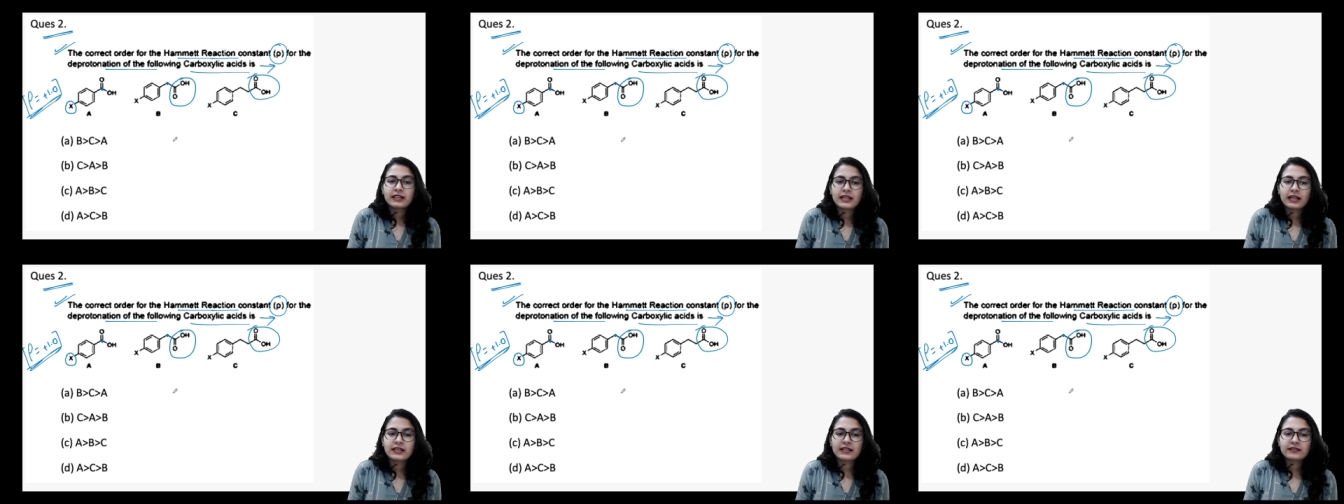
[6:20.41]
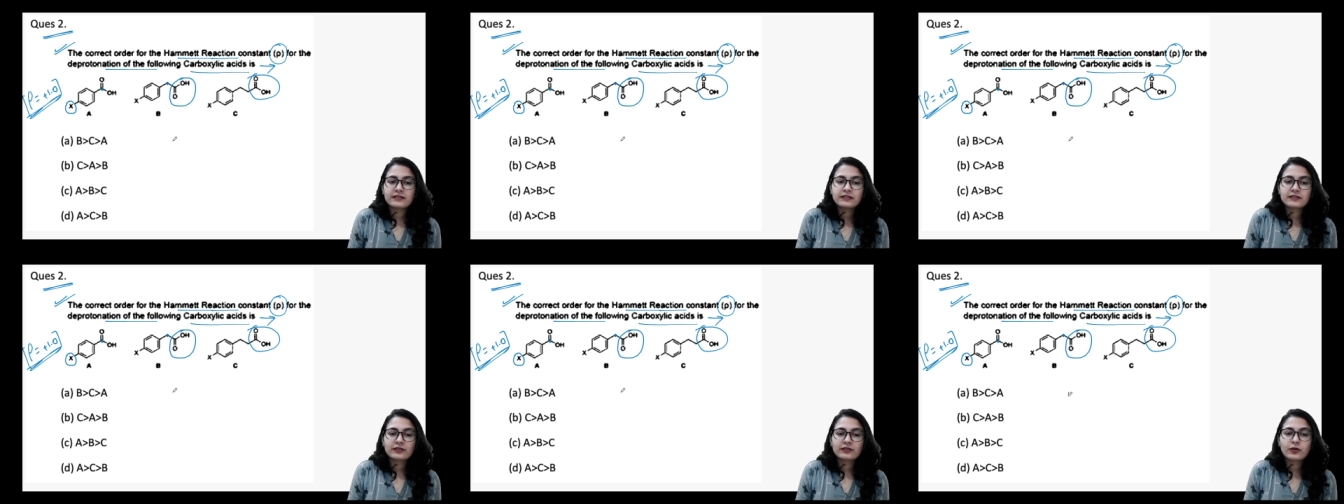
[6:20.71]

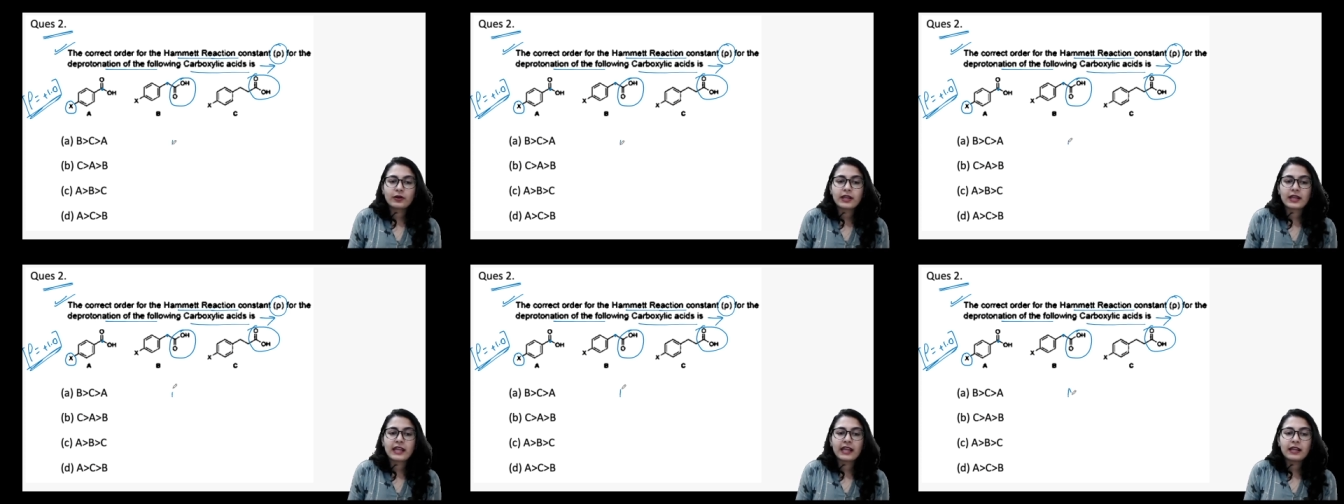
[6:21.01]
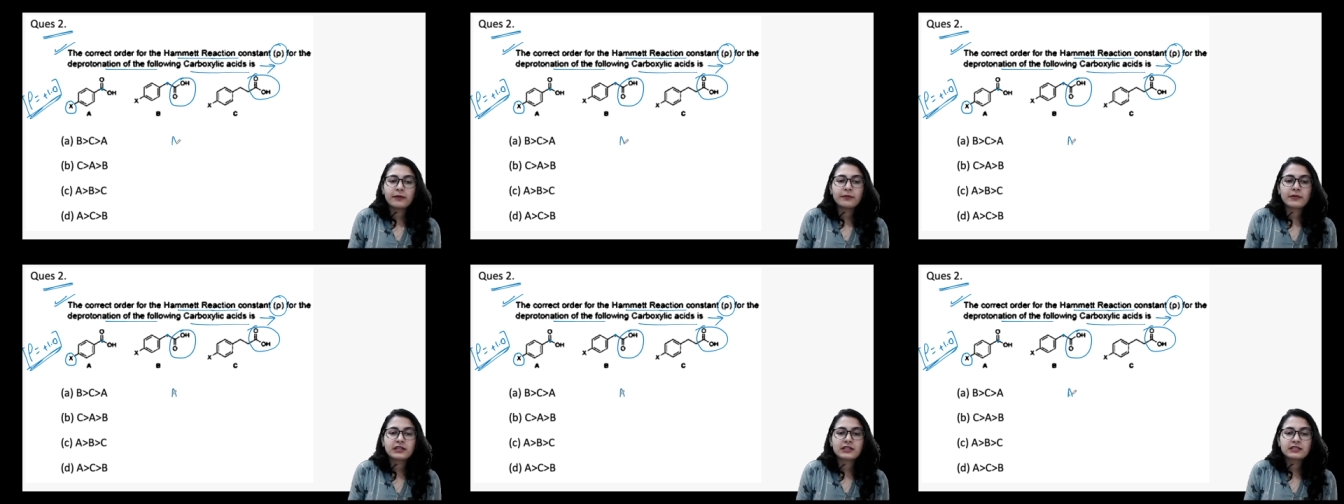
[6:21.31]
Yes, so A
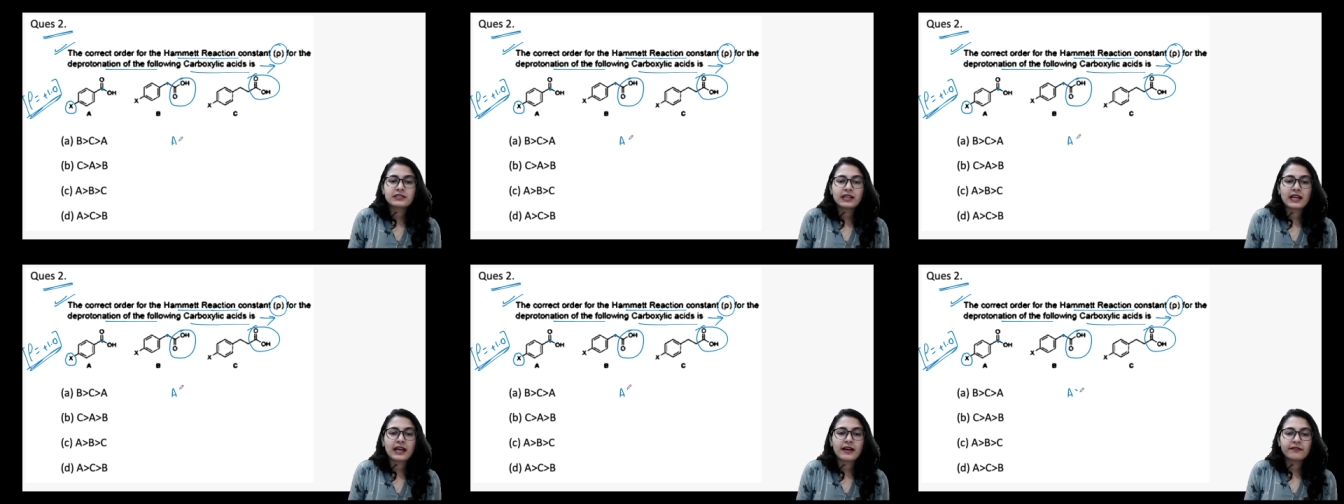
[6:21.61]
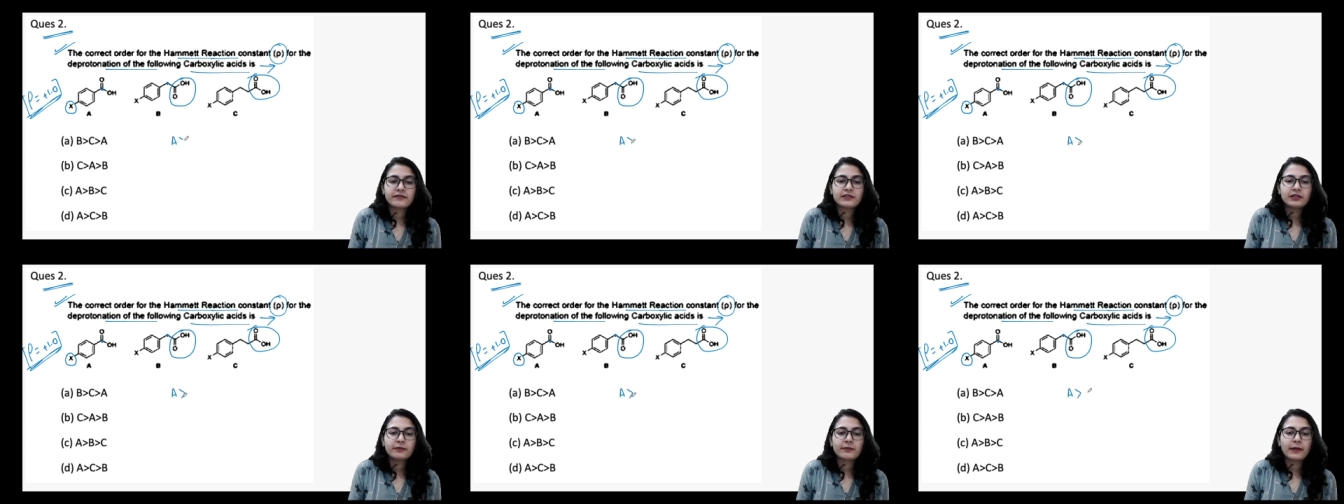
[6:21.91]
must
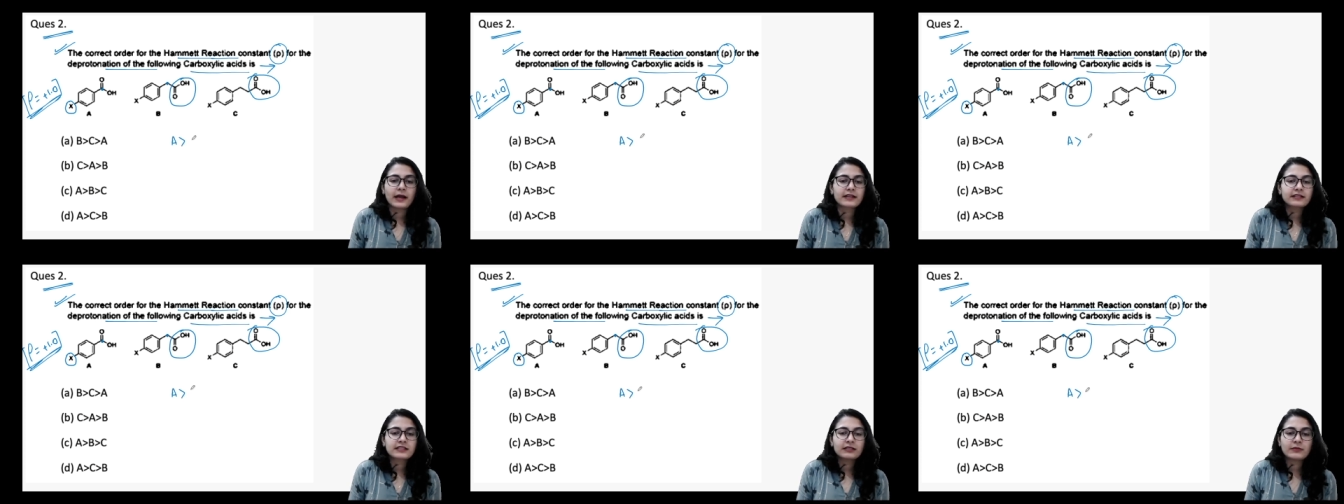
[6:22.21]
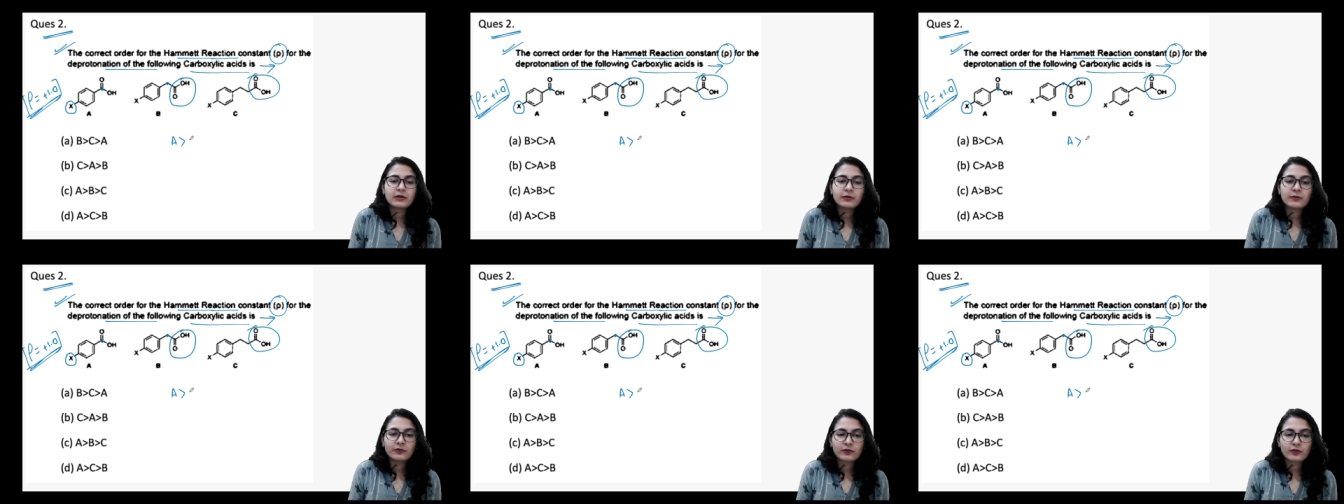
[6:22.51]
have the
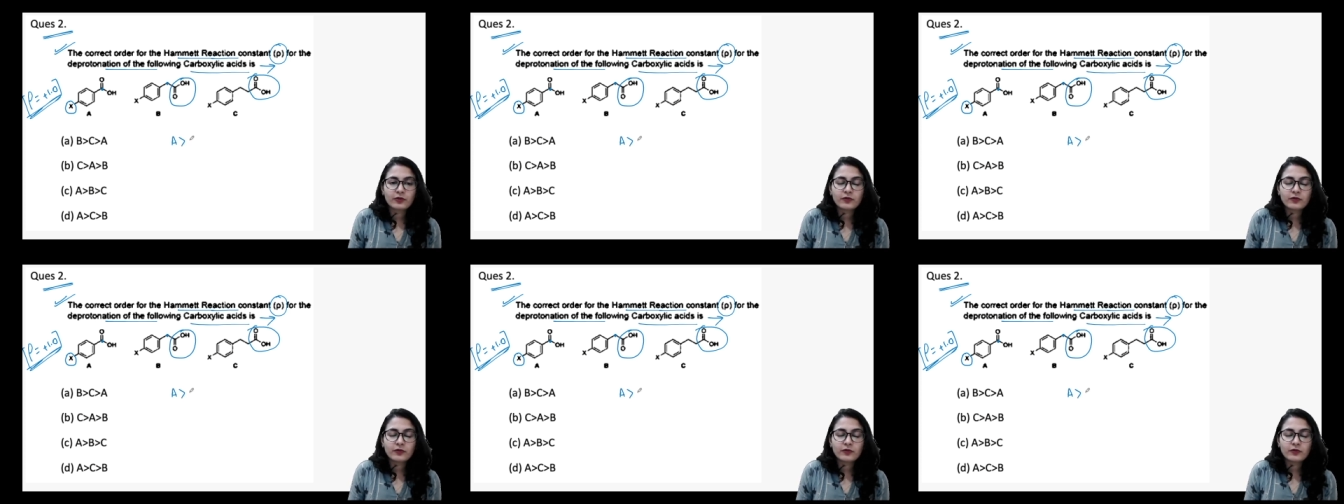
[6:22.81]
maximum